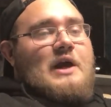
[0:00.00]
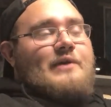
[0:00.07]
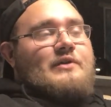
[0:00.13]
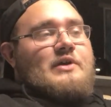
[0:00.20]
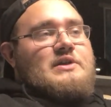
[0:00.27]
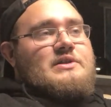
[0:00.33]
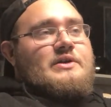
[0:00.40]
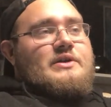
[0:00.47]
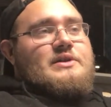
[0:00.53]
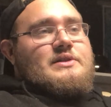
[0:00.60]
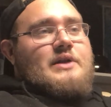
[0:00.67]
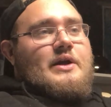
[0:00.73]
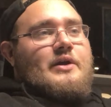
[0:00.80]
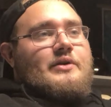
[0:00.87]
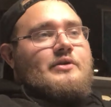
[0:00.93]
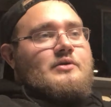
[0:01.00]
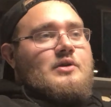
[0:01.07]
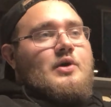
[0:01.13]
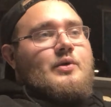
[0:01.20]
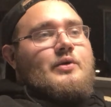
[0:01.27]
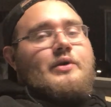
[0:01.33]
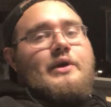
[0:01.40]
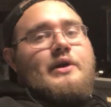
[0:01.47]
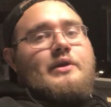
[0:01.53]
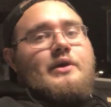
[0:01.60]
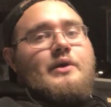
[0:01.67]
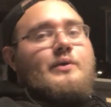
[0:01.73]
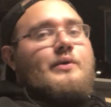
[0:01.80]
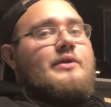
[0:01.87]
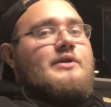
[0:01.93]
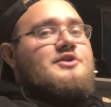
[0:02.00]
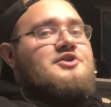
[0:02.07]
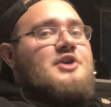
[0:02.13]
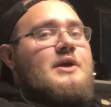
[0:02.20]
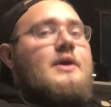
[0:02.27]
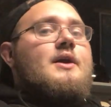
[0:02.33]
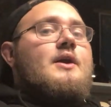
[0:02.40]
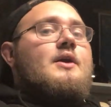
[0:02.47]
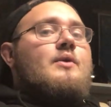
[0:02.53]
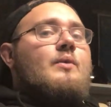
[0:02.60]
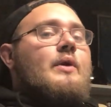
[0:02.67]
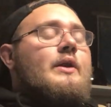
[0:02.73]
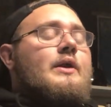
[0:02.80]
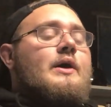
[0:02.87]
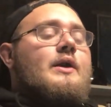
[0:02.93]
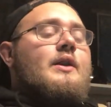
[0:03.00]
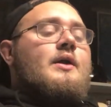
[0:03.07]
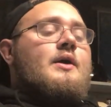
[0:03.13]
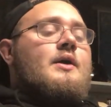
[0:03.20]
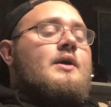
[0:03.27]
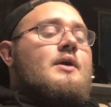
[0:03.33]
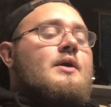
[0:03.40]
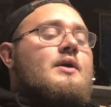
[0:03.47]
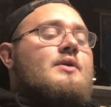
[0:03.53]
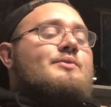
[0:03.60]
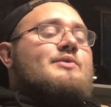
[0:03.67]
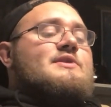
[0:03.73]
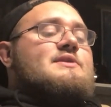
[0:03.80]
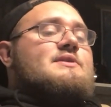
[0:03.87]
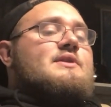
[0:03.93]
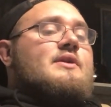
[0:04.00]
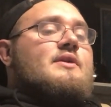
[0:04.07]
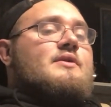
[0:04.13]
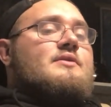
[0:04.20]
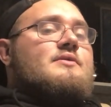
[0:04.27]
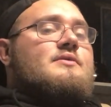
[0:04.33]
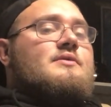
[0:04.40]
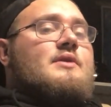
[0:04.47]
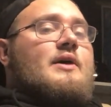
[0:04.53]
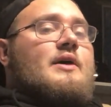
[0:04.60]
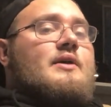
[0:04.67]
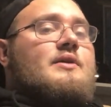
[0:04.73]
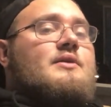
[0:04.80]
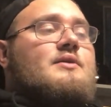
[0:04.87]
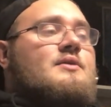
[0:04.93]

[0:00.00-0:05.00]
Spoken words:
Obviously it's not under load or anything with it shaking and whatnot, but still, like,